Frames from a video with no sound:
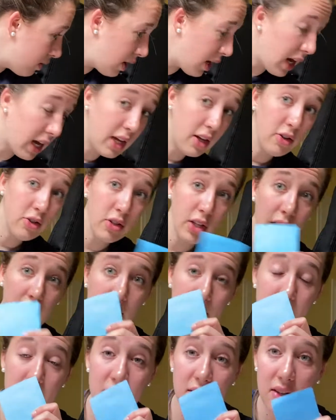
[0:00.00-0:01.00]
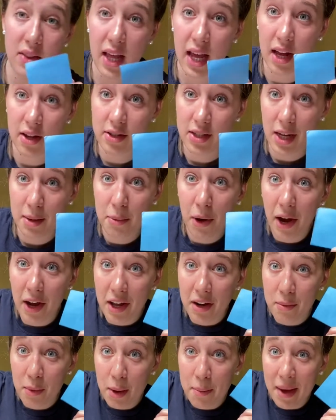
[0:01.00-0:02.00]
I usually keep this in the outside
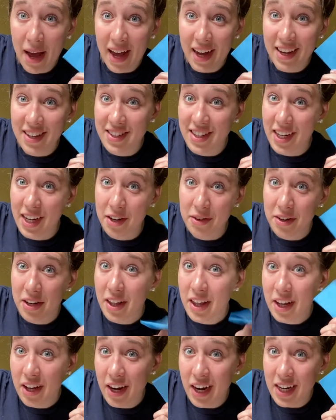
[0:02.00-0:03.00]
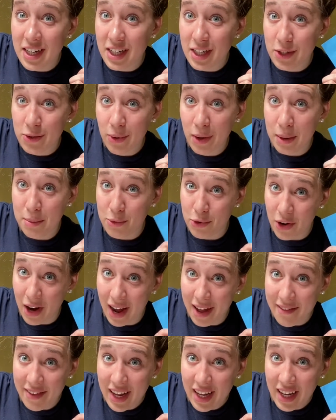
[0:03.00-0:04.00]
pocket of my bag because I get really good ideas while I'm
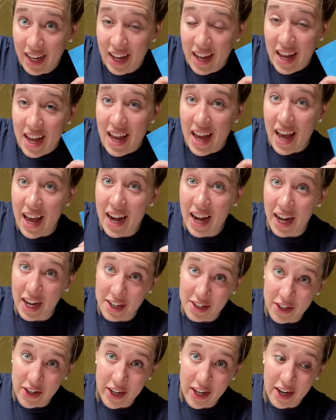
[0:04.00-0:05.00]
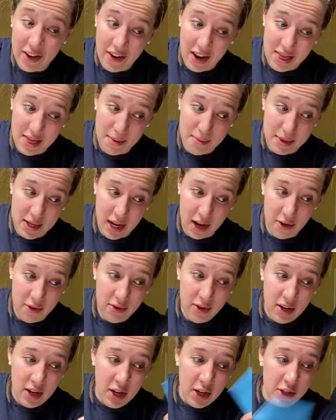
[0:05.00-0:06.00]
driving and I need to hurry and write them
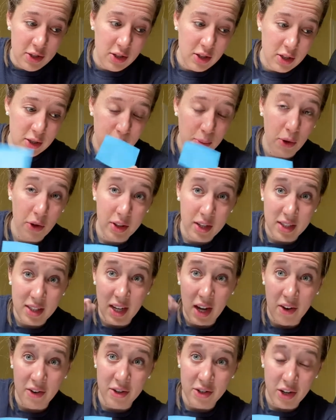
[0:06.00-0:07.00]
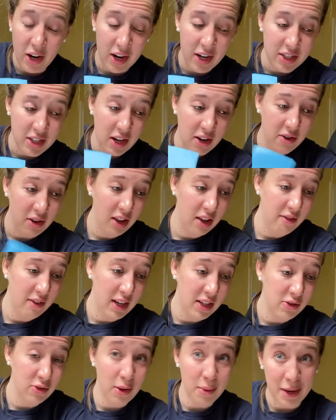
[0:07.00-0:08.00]
down. So I'll just pull this out and jot it down really
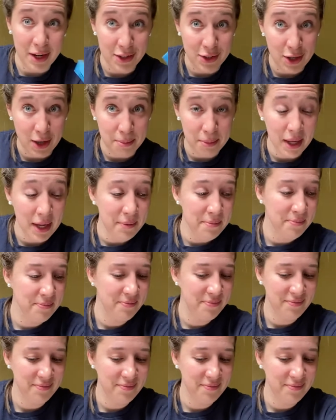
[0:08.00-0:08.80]
fast while I'm at a stoplight.